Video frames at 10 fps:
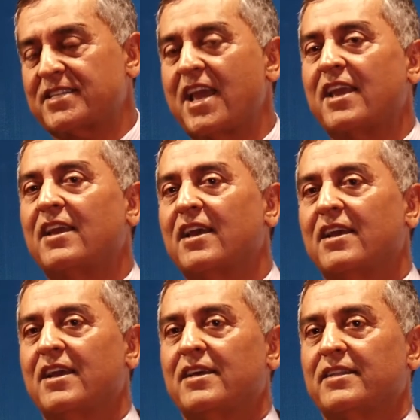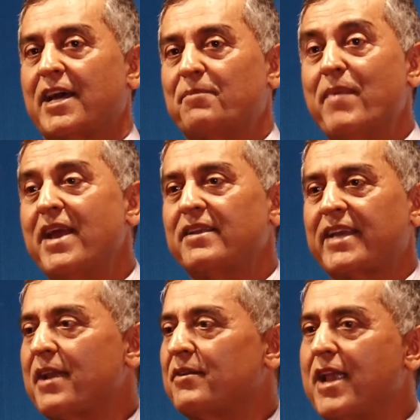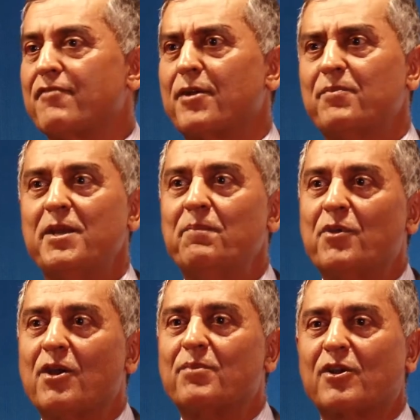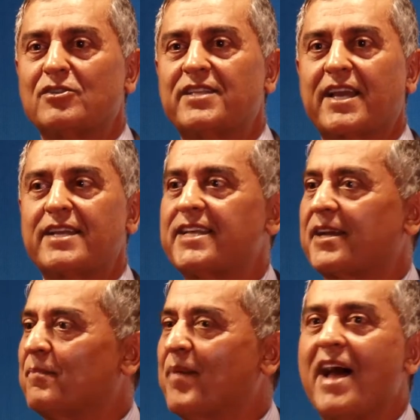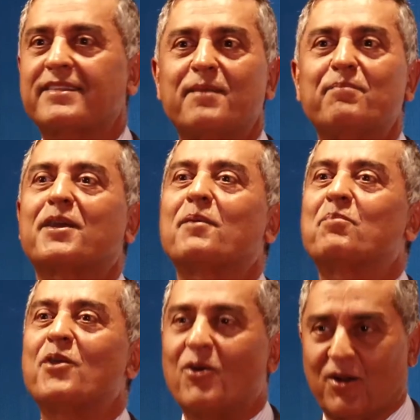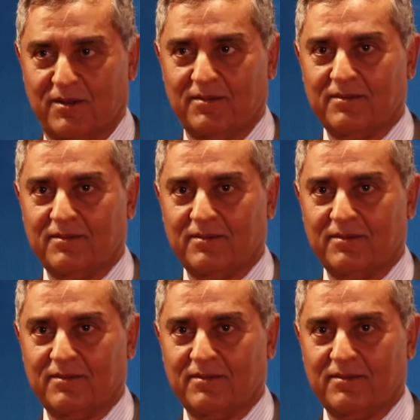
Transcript: saying that men can never be impure because they can take a bath and become pure.